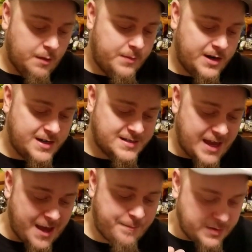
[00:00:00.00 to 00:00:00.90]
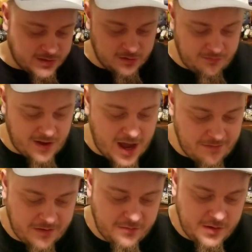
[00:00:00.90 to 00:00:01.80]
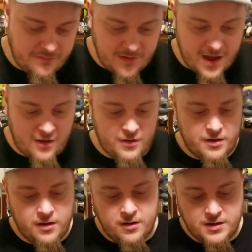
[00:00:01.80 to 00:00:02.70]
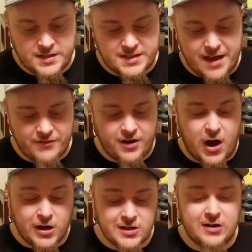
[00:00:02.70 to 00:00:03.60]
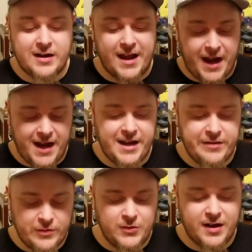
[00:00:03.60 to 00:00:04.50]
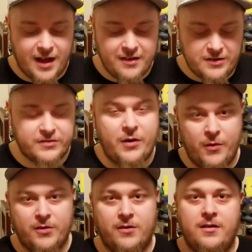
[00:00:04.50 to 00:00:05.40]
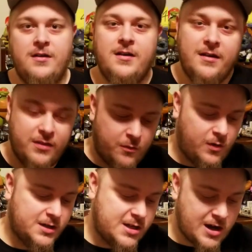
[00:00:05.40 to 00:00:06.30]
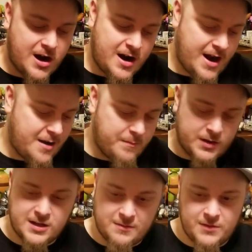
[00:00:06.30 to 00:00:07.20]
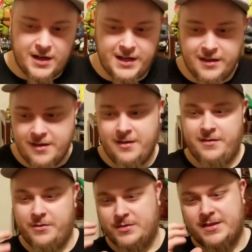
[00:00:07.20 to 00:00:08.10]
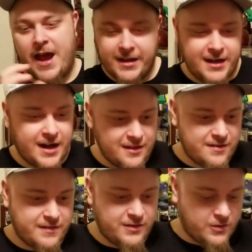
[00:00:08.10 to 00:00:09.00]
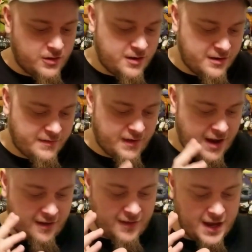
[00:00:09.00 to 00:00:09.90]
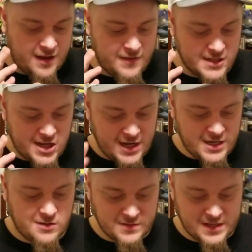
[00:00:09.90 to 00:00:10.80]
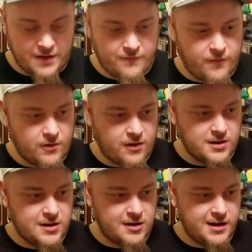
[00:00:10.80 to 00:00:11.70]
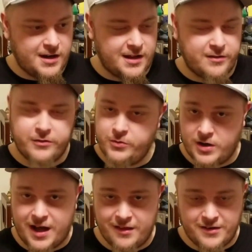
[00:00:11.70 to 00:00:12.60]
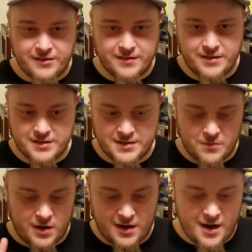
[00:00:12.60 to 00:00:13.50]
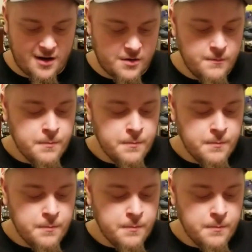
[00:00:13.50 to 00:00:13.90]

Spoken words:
But it is episode 5, and we found $782 total. The one jar had a bunch of money. There was $90 in quarters, and then the change was like $402, somewhere in there.